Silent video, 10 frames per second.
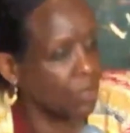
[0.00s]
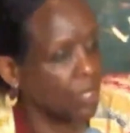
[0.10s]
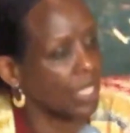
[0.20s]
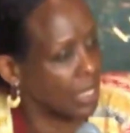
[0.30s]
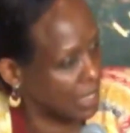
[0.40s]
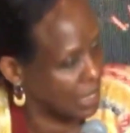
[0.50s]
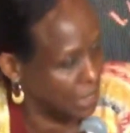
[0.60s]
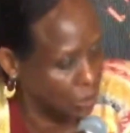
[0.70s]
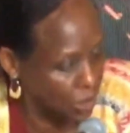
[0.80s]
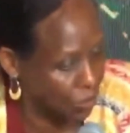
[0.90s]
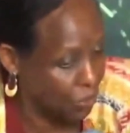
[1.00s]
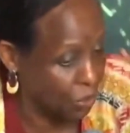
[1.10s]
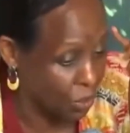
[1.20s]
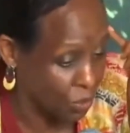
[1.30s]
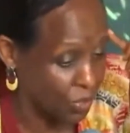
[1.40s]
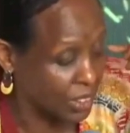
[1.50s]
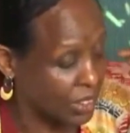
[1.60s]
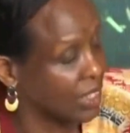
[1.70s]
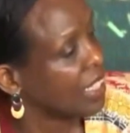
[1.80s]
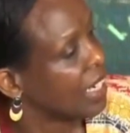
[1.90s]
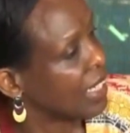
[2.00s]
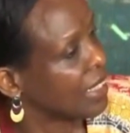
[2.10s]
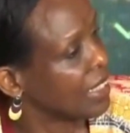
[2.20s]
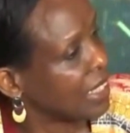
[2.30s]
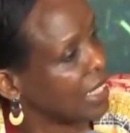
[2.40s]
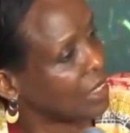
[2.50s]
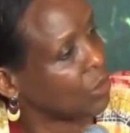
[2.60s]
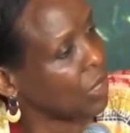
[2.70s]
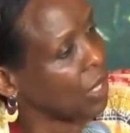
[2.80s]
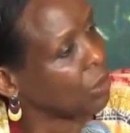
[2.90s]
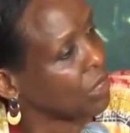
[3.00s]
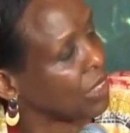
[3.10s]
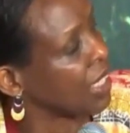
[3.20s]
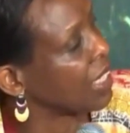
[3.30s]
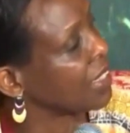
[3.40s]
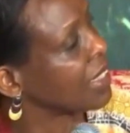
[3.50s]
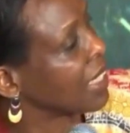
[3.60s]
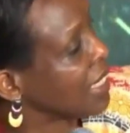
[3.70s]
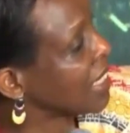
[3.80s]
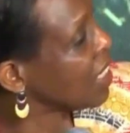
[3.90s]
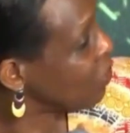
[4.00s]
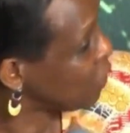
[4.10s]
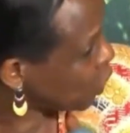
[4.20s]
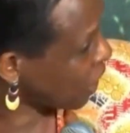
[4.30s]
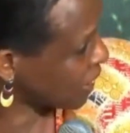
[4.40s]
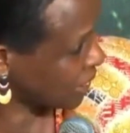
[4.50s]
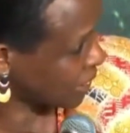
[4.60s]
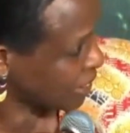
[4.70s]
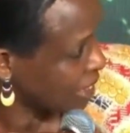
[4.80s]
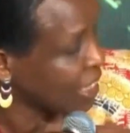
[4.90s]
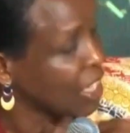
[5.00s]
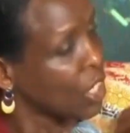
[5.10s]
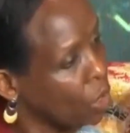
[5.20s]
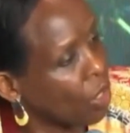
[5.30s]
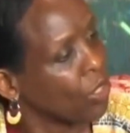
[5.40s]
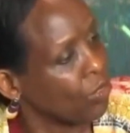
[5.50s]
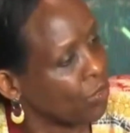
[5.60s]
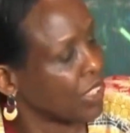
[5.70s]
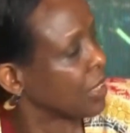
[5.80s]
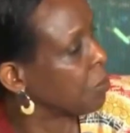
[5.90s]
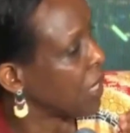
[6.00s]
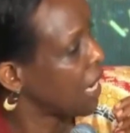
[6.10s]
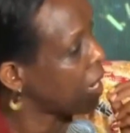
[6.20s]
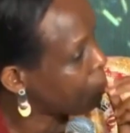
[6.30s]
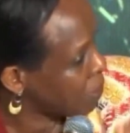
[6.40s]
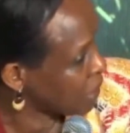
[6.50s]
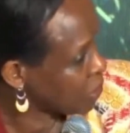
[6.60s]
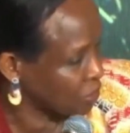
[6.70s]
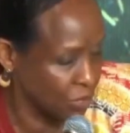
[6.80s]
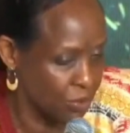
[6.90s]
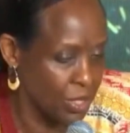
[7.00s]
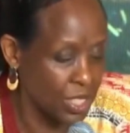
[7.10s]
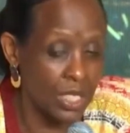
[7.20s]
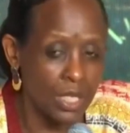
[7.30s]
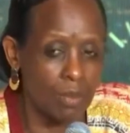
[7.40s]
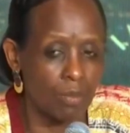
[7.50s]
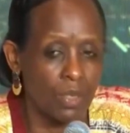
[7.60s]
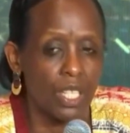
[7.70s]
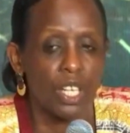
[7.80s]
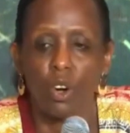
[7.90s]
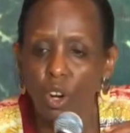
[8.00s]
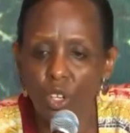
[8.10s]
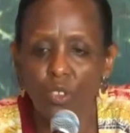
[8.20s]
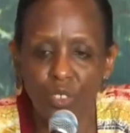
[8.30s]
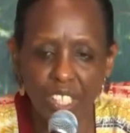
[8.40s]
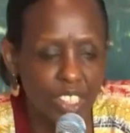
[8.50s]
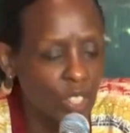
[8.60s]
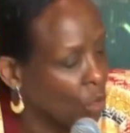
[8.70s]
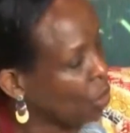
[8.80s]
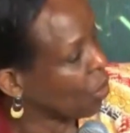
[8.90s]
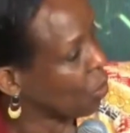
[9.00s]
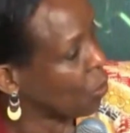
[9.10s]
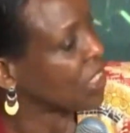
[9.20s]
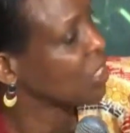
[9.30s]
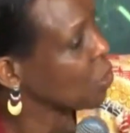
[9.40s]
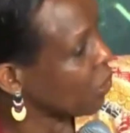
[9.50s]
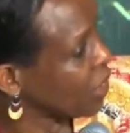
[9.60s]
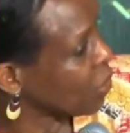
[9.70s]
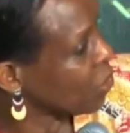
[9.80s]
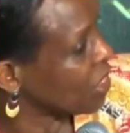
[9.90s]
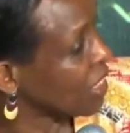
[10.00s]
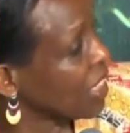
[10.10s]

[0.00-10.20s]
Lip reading: so that it starts working for all of us. And then the last one, I would say, taking individual action. All of us are part of the food system. All of us know what is going wrong.